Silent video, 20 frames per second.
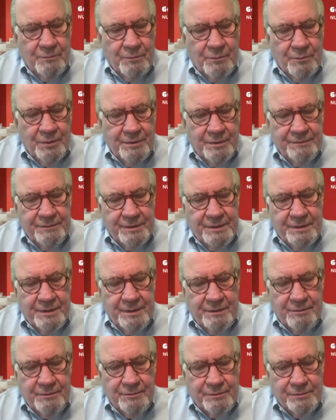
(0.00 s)
One of the
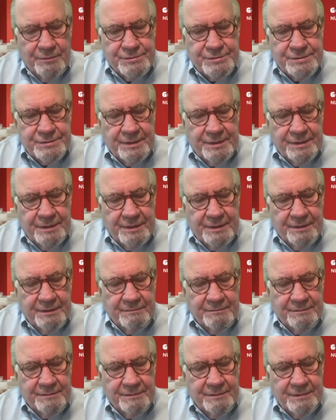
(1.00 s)
goals
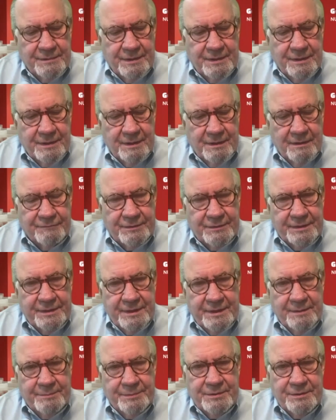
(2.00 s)
of
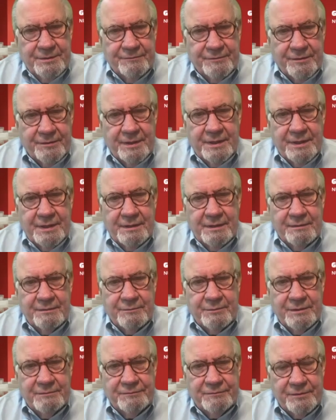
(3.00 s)
cleanup, and you've already
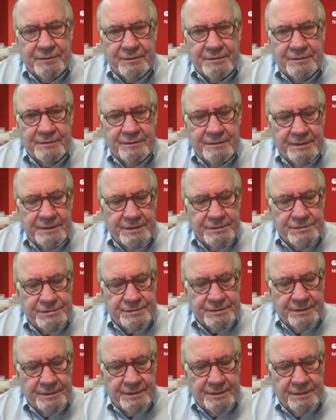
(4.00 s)
referred to this,
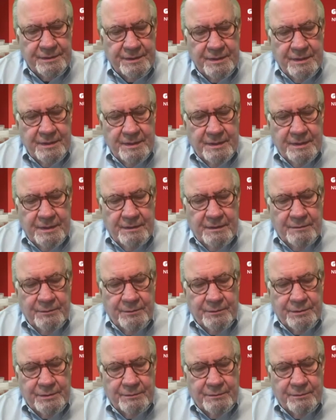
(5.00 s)

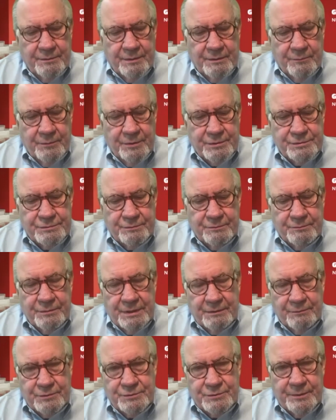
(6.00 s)

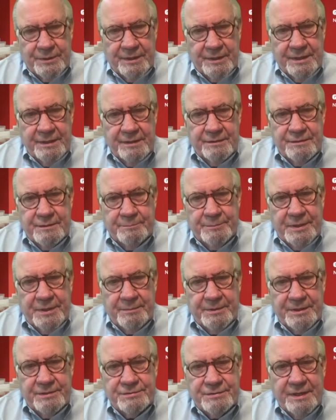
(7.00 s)
was related to
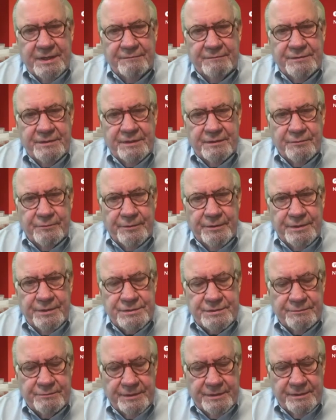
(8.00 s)
public safety and
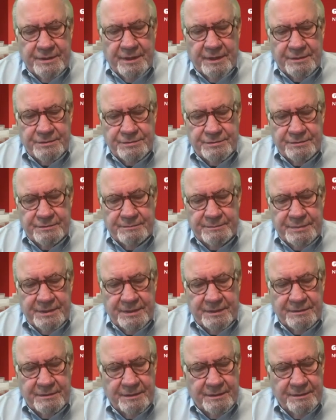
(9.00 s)
risk reduction,
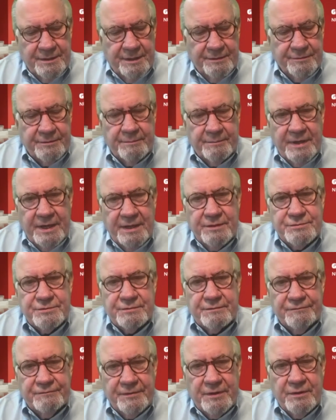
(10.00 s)
but another
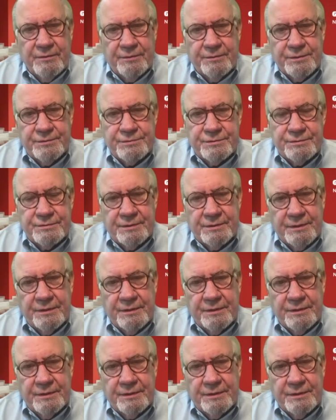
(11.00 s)
major focus